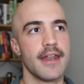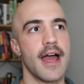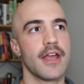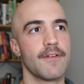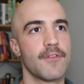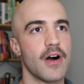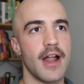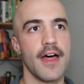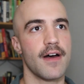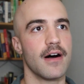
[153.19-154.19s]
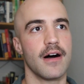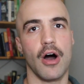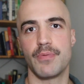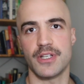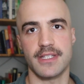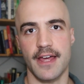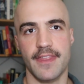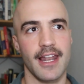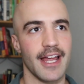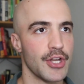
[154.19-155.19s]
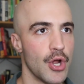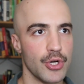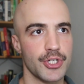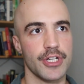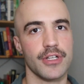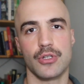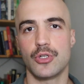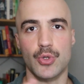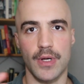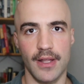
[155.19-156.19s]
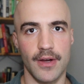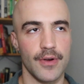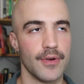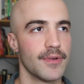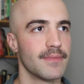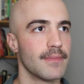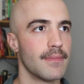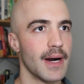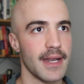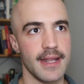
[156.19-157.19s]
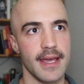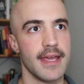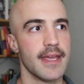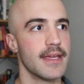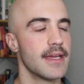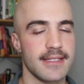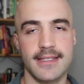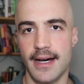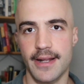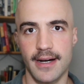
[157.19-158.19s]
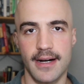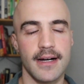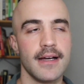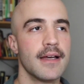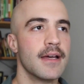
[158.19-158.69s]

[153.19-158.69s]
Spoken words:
Now, you've got other options out there like Notion, Trello, Monday, Asana.